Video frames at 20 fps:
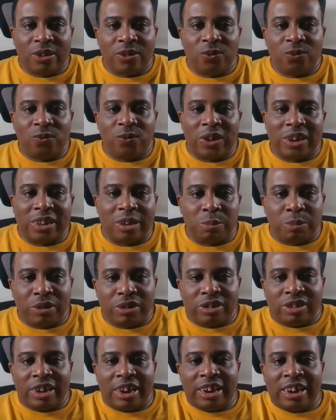
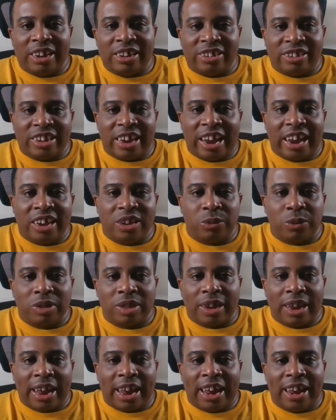50% he stays with
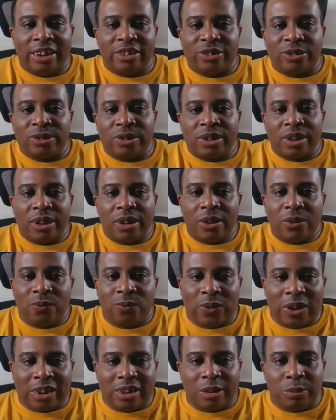the Angels.
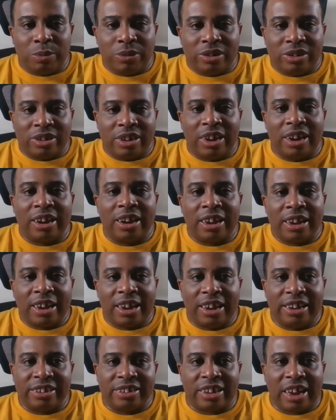50%
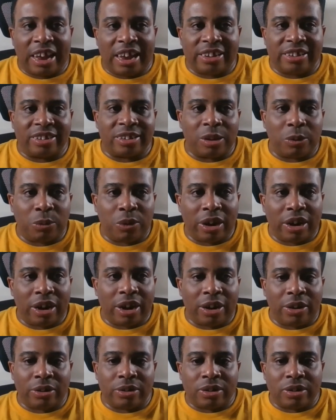he signs somewhere
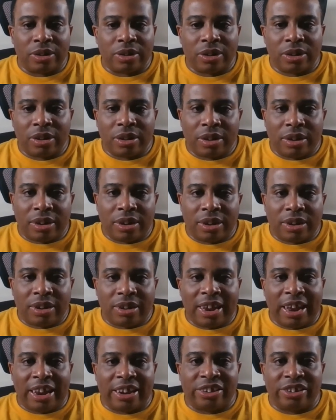else
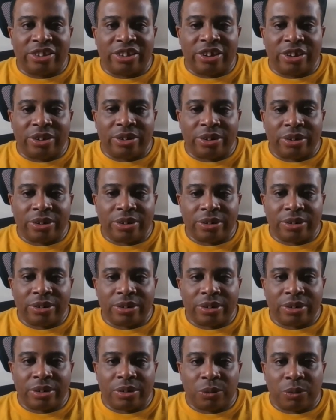next year.
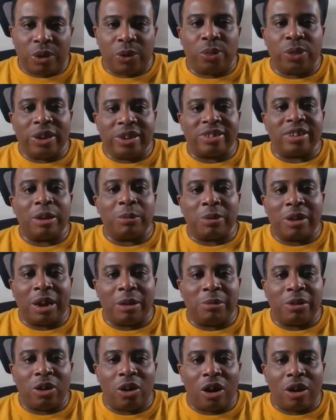Well, this
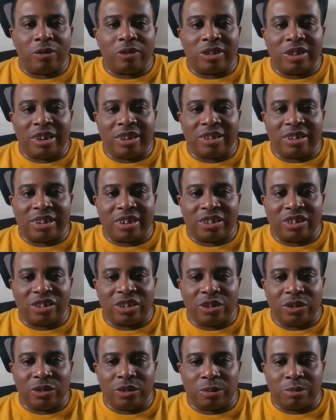upcoming offseason,
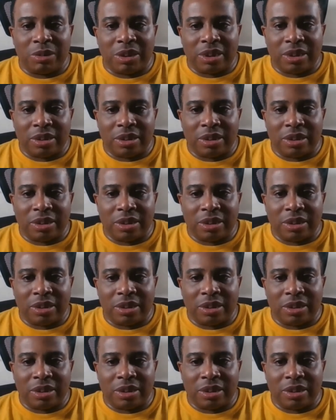excuse me.